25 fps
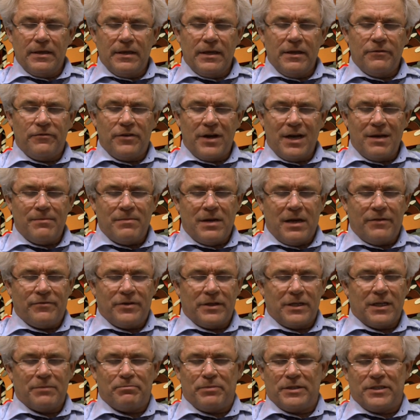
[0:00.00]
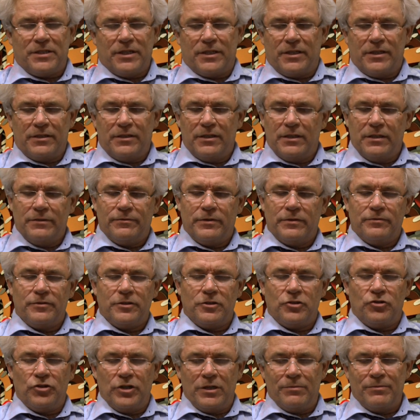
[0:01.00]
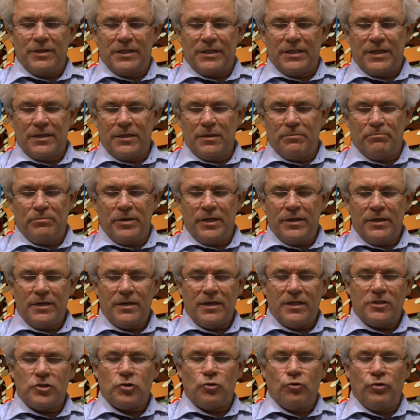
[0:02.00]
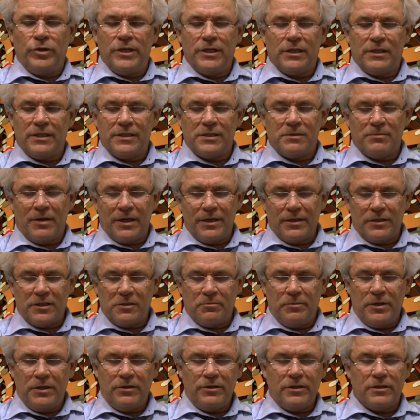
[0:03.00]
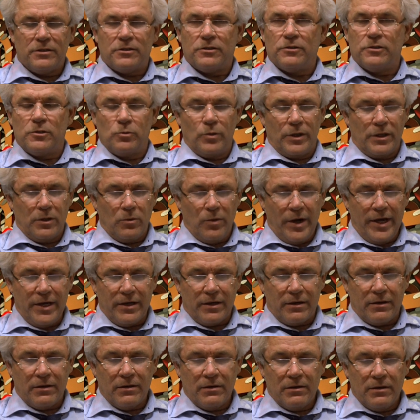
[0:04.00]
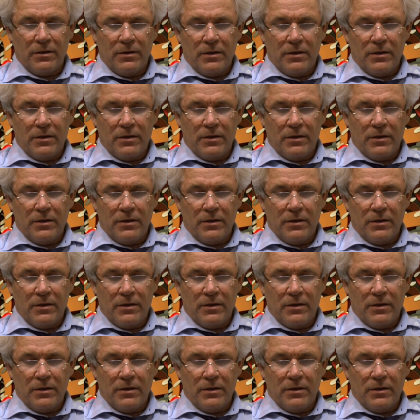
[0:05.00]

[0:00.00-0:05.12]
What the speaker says: If I'm having a particularly vivid dream, it can appear as real as my experiences when awake.